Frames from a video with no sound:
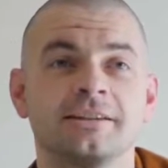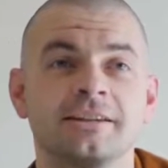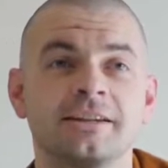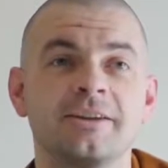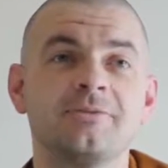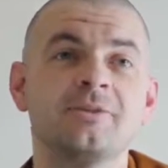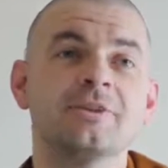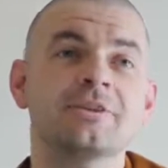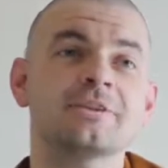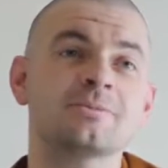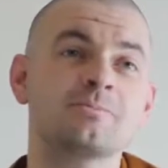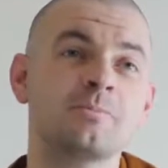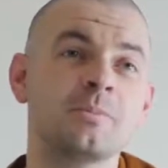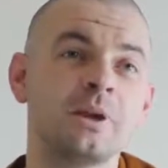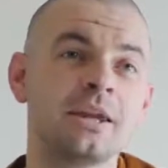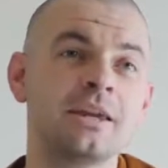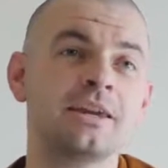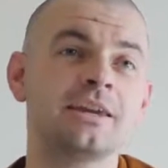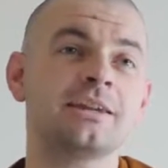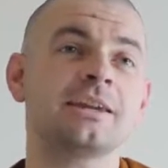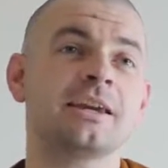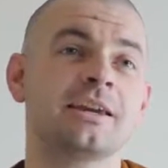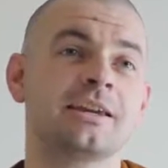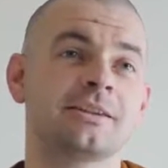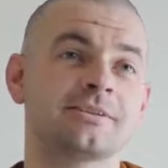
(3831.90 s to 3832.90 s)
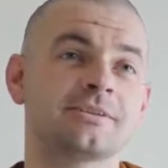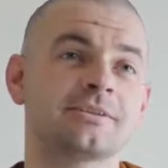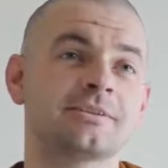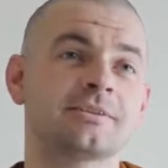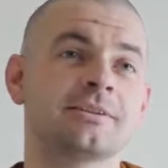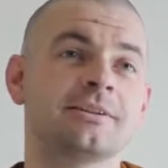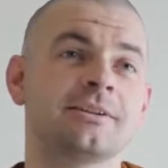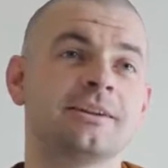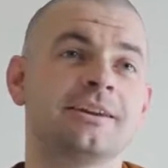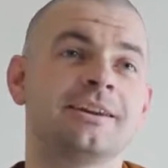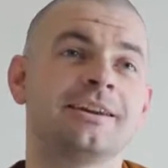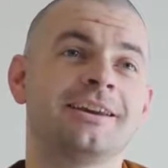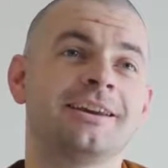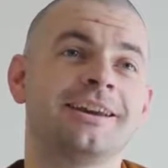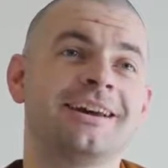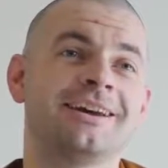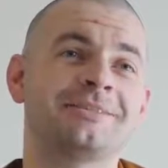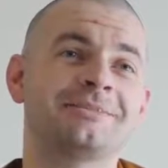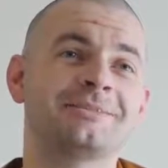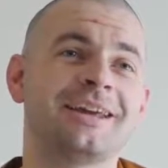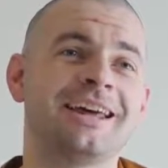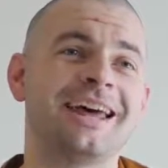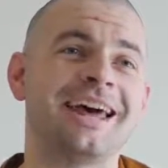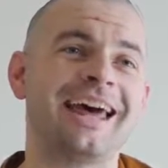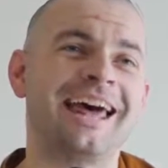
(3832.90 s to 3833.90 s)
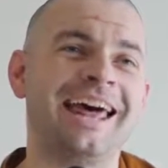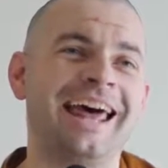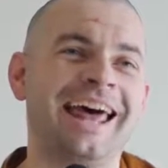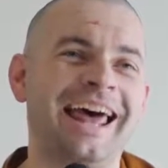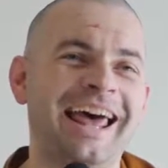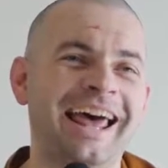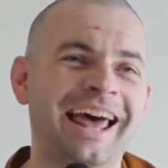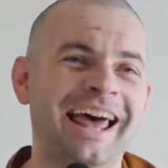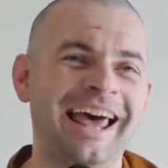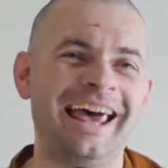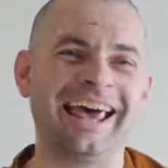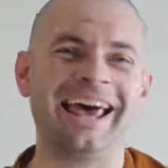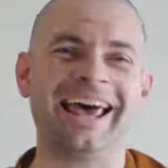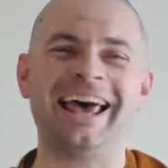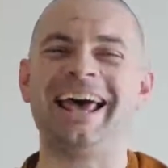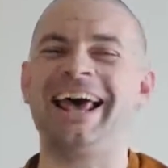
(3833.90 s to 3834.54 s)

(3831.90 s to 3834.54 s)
If it's me, yes. That's the